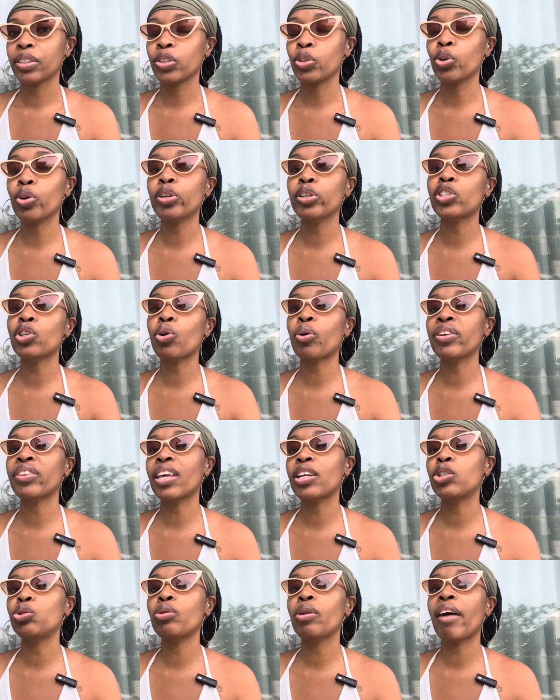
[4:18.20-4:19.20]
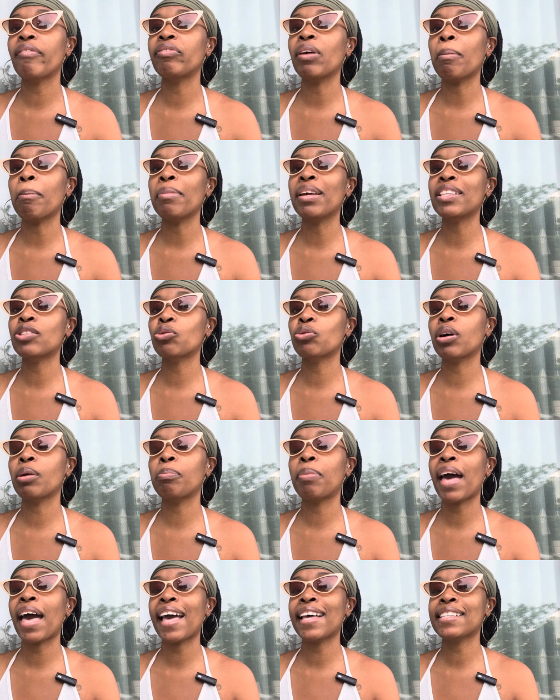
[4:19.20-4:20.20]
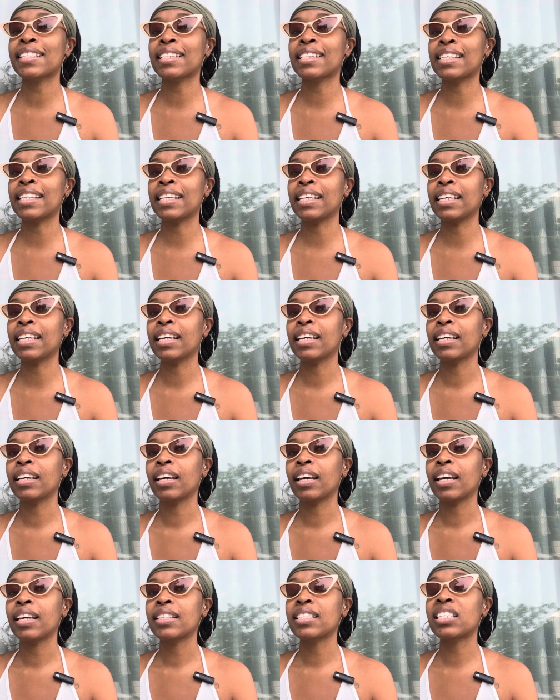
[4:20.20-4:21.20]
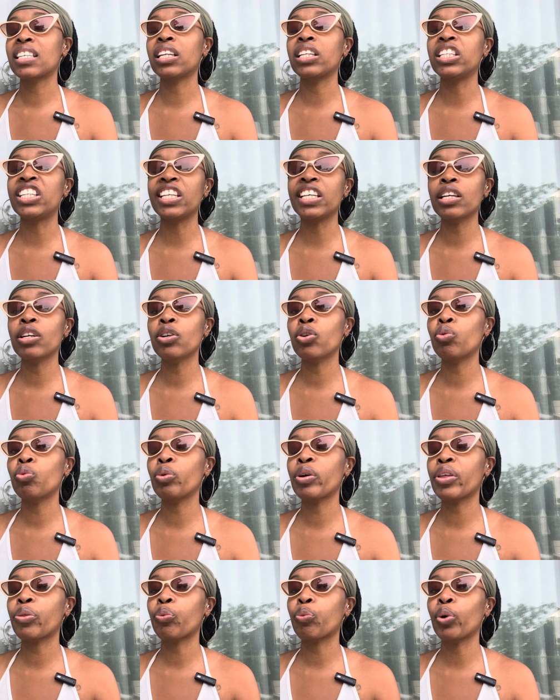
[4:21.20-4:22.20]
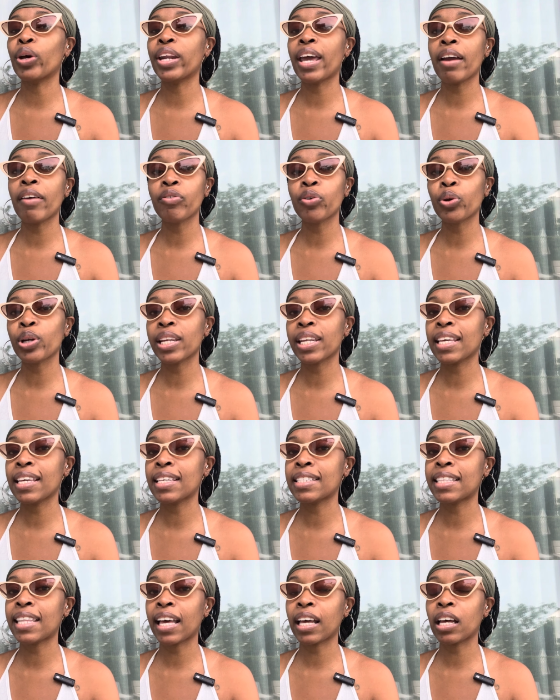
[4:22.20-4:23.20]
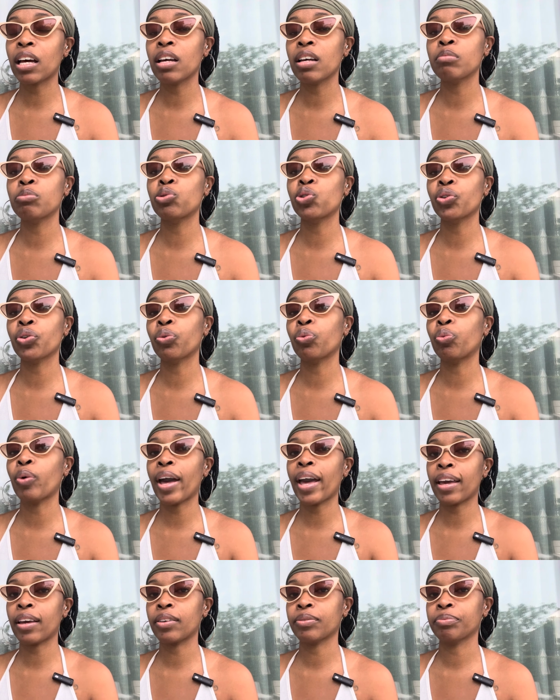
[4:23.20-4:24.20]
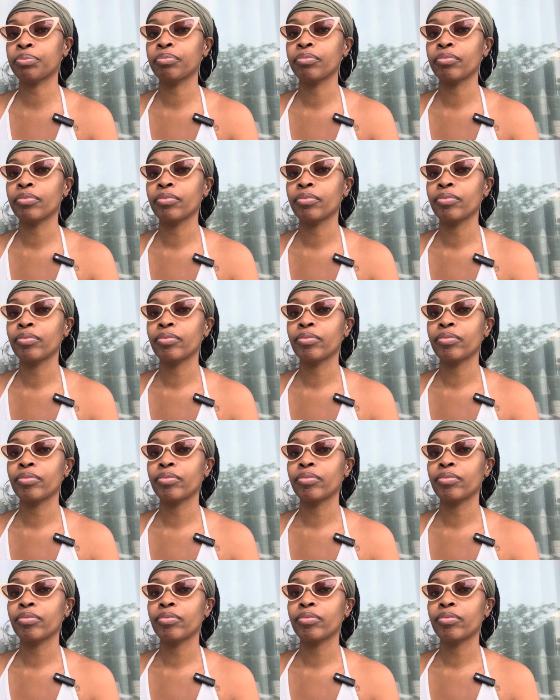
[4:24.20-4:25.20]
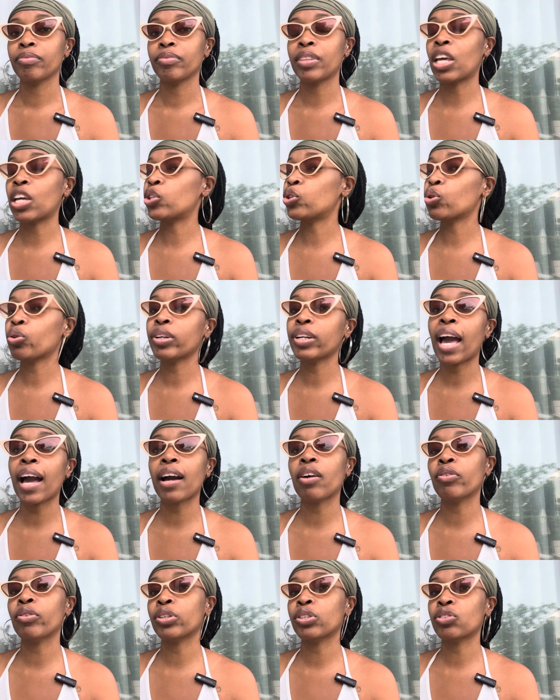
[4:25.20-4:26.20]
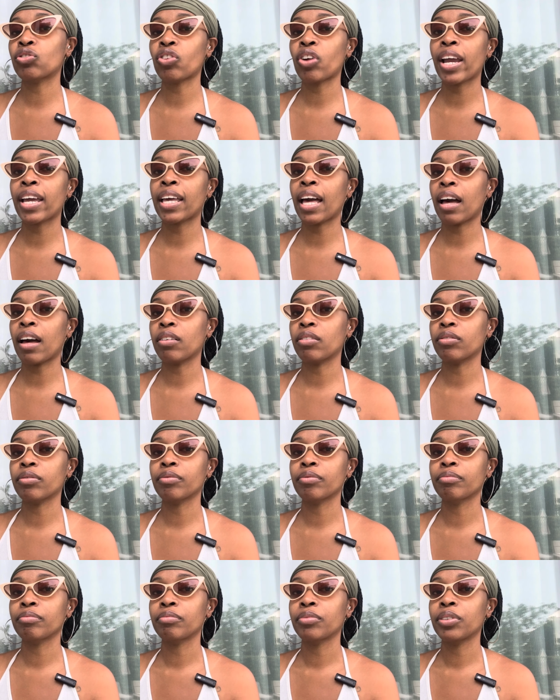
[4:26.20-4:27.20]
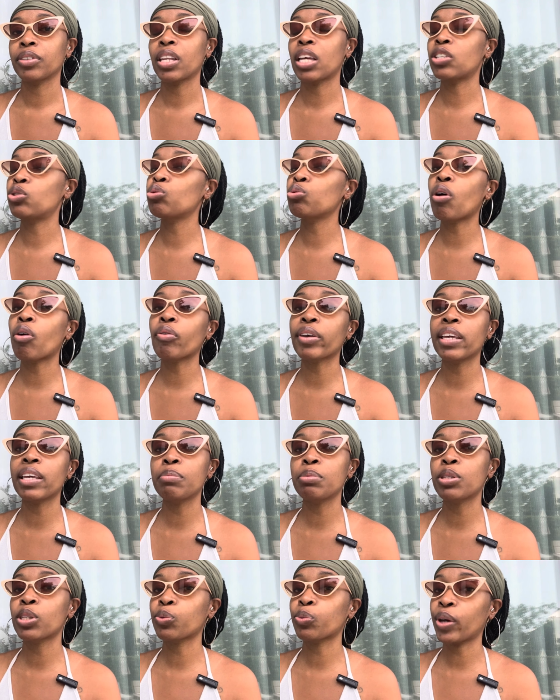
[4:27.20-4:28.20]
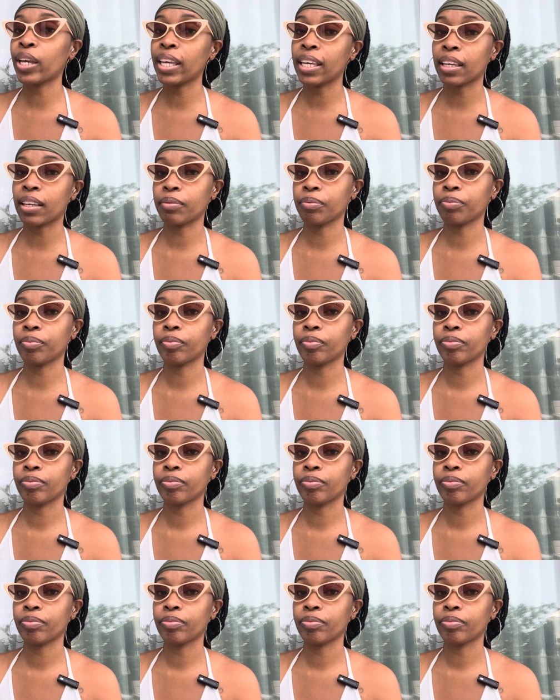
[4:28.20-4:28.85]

You're showing that you have the mental capacity to deal with whatever it is that comes your way. That you're not going to strike out, that you're going to keep swinging.